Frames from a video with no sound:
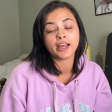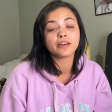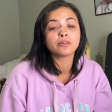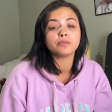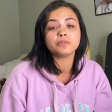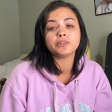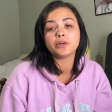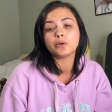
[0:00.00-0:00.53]
I
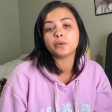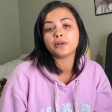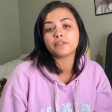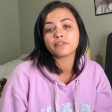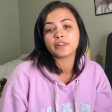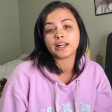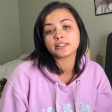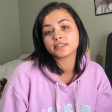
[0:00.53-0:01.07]
don't know
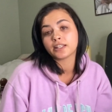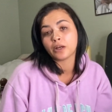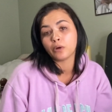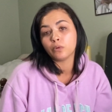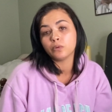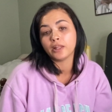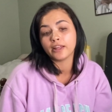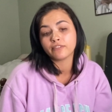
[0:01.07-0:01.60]
if that's how
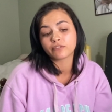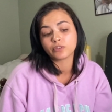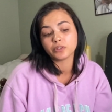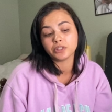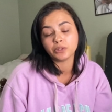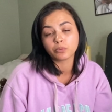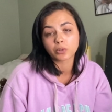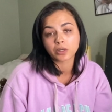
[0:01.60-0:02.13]
life
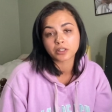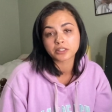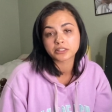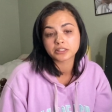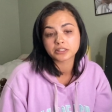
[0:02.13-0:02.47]
really works.